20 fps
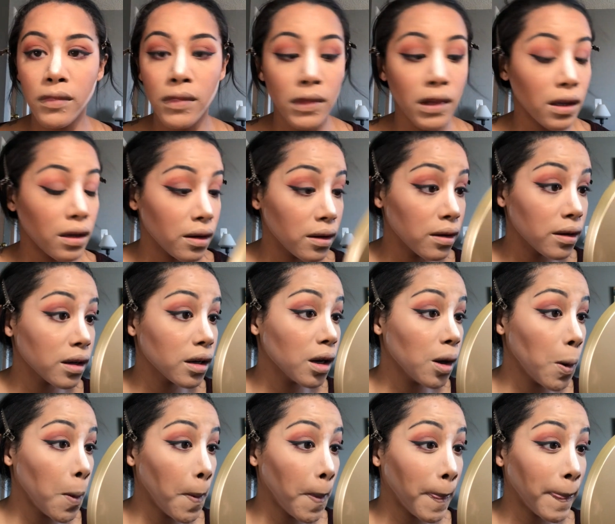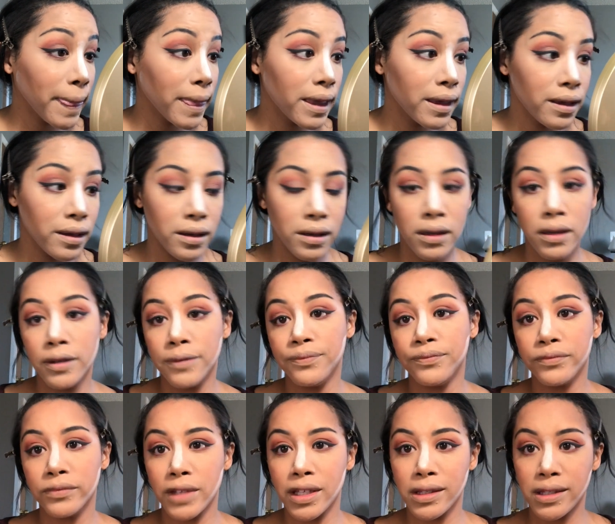There you go.
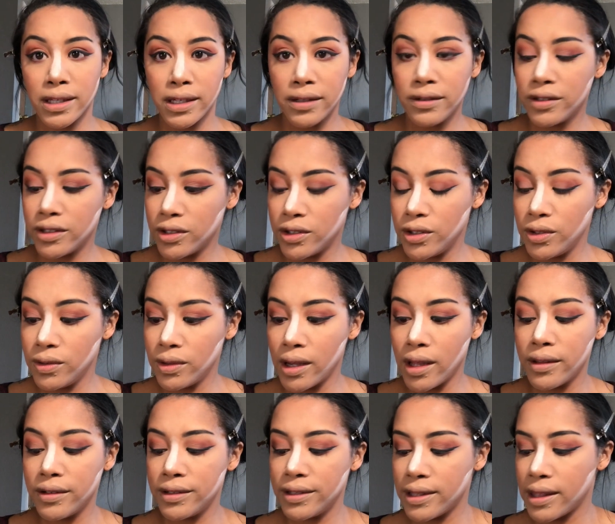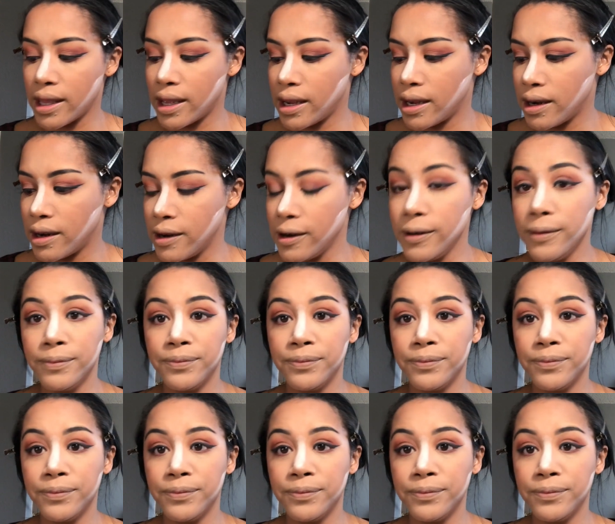That's it. Just 2 colors there.